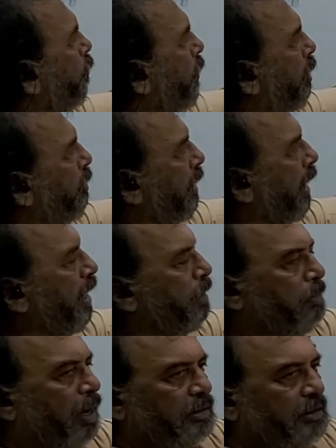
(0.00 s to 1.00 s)
We have
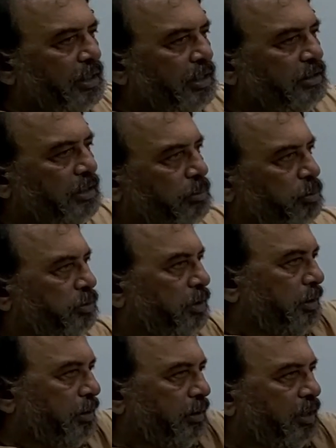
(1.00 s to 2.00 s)
derived marginal
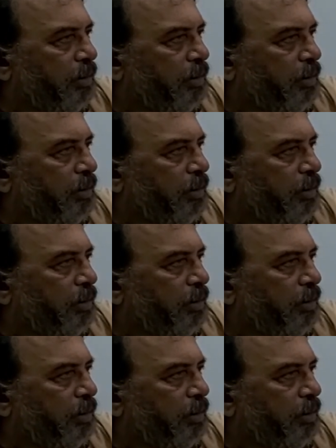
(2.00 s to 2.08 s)
distribution,